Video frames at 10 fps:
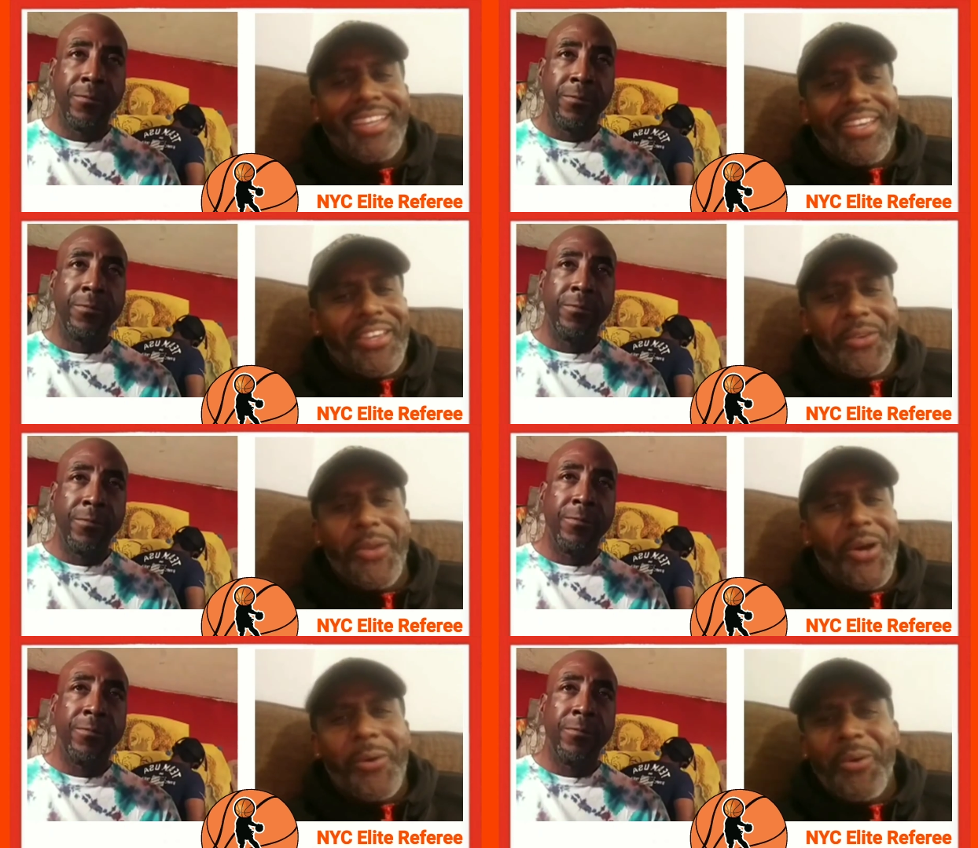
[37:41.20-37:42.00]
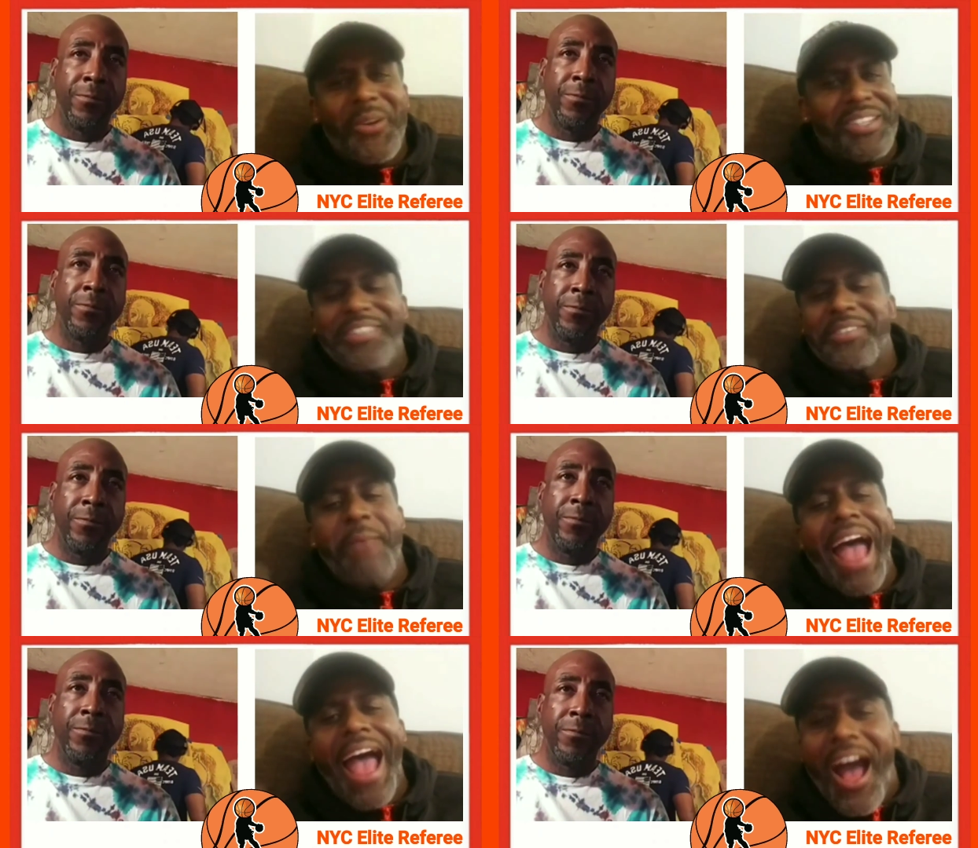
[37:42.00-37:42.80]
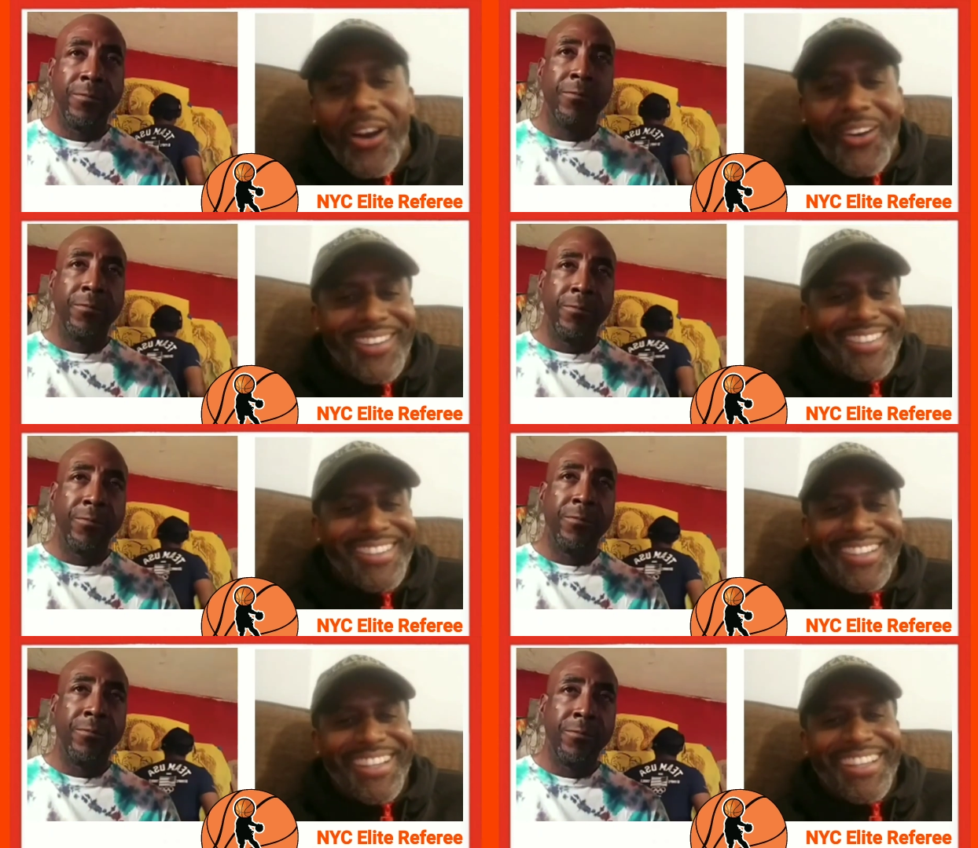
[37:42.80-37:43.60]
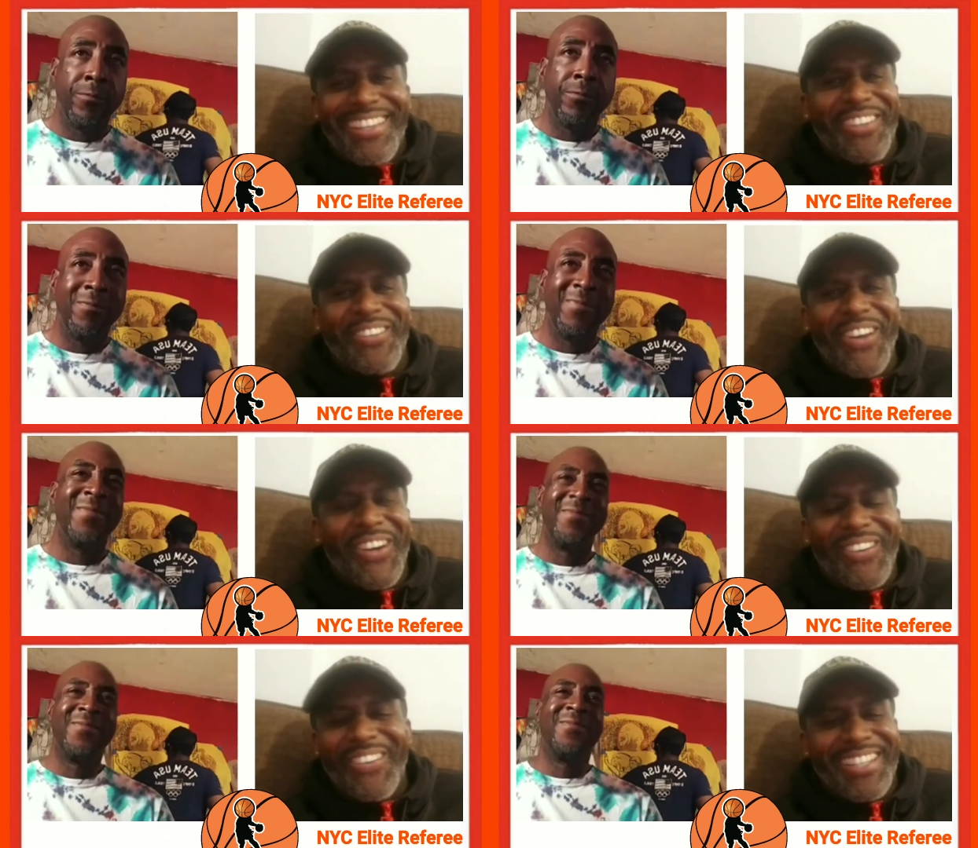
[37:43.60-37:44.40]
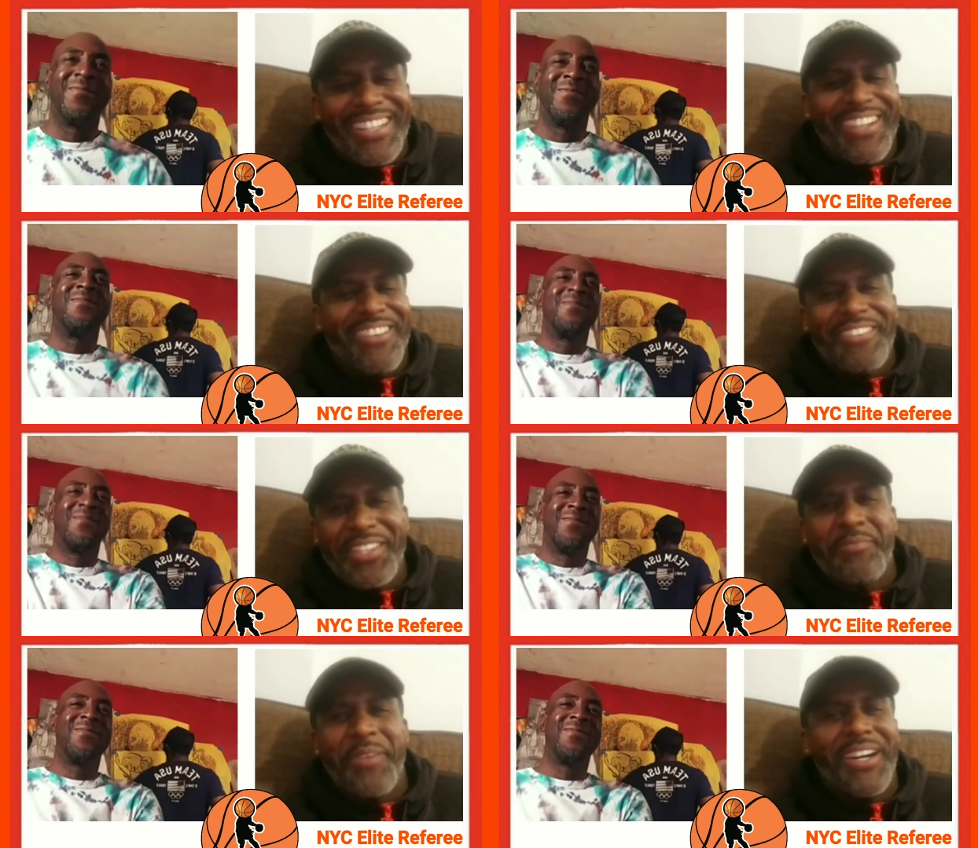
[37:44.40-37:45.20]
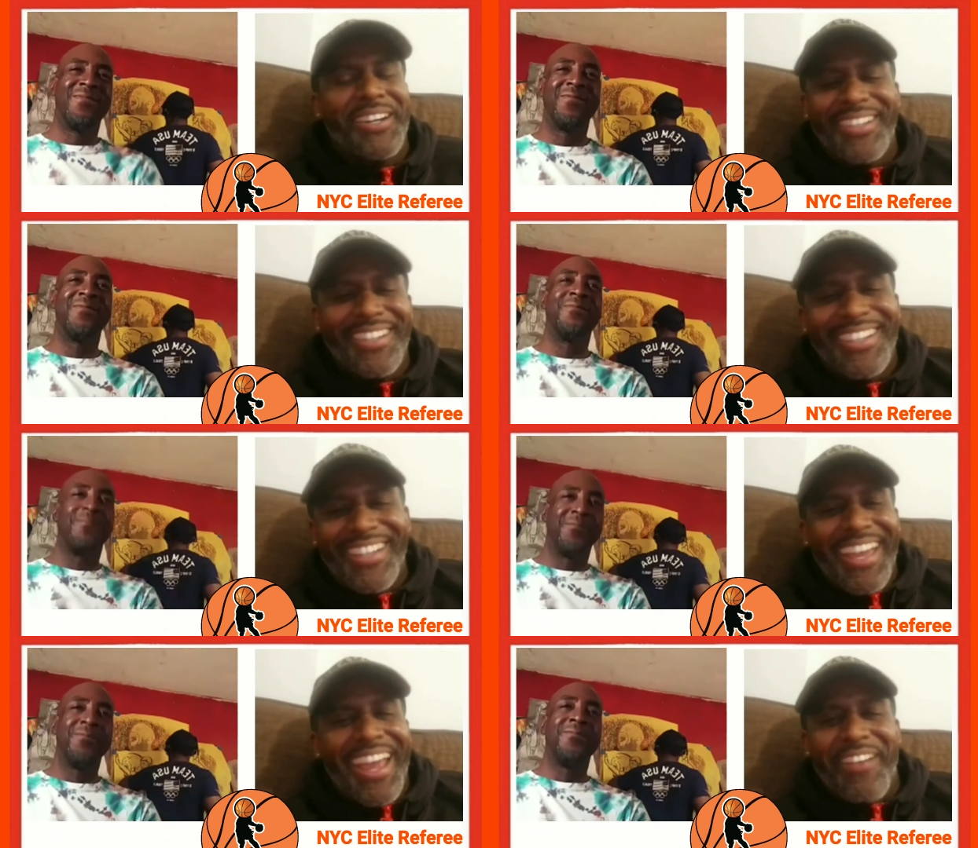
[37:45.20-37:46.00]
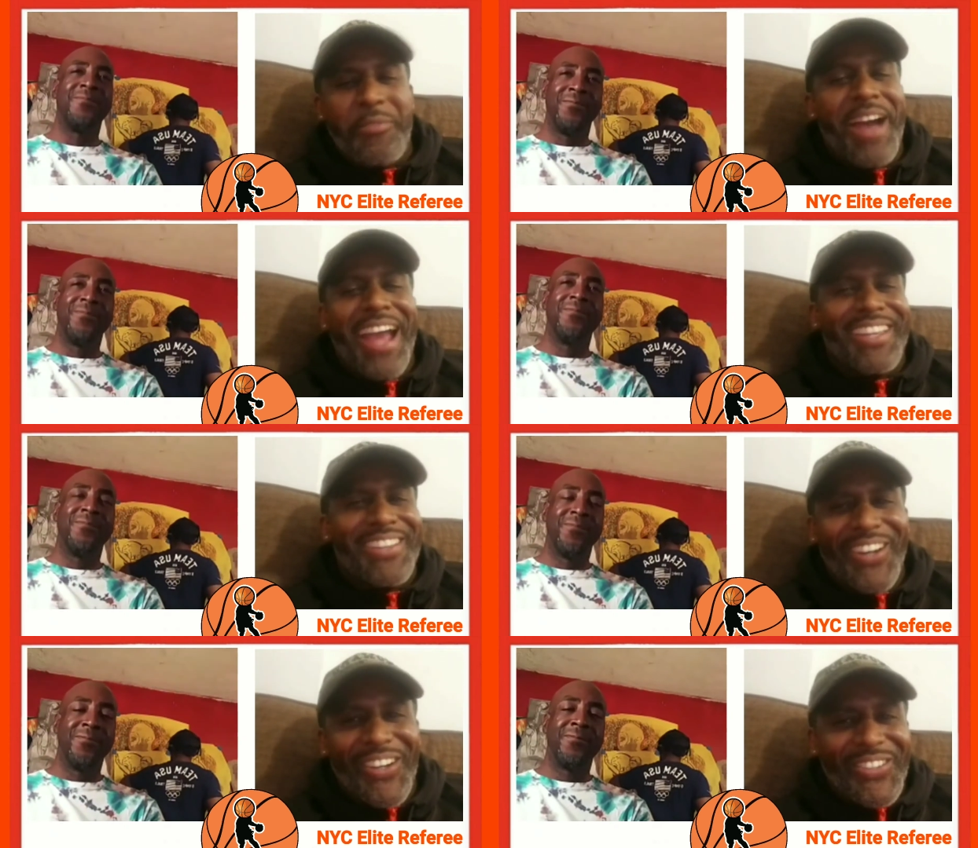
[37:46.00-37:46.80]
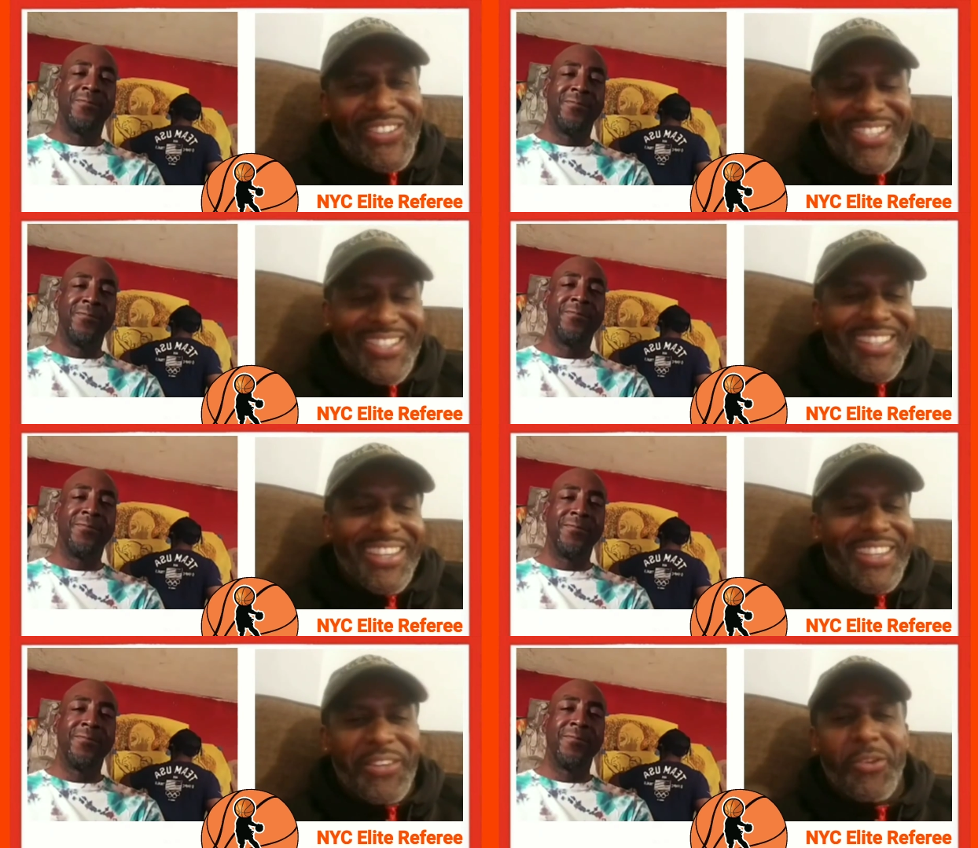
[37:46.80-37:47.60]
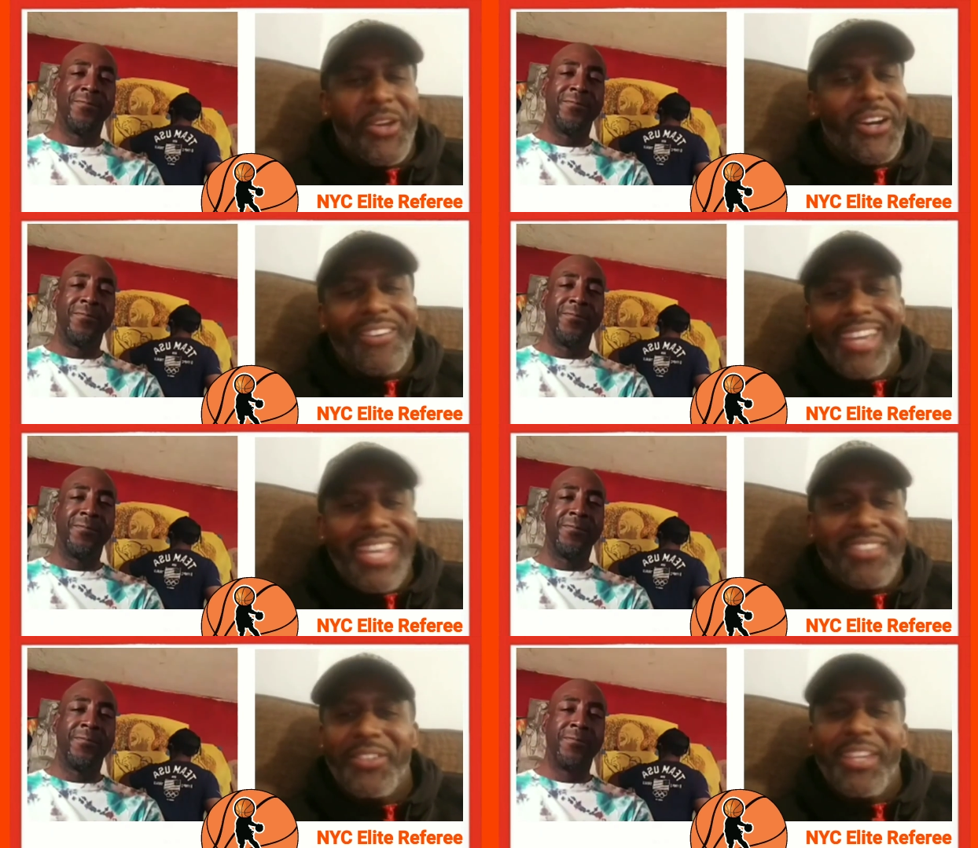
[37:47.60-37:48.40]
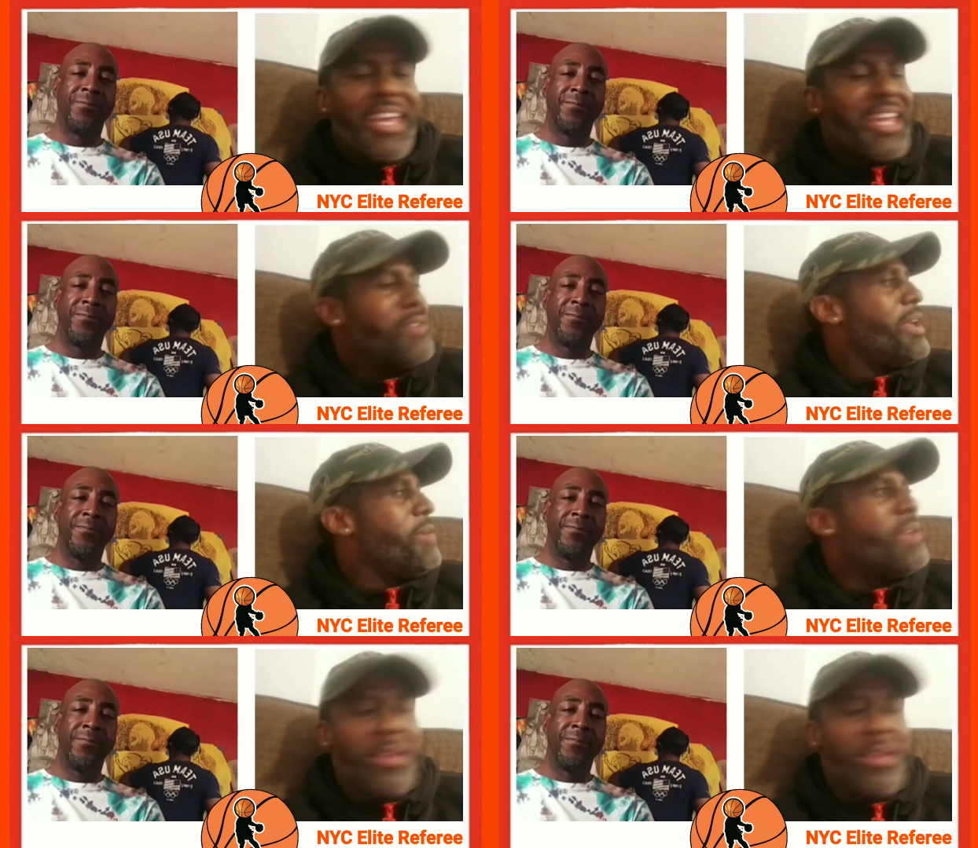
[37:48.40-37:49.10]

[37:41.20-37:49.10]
Speaker 1: you know, the smile, you know, the charisma. Everybody knows, you know, he's, he he he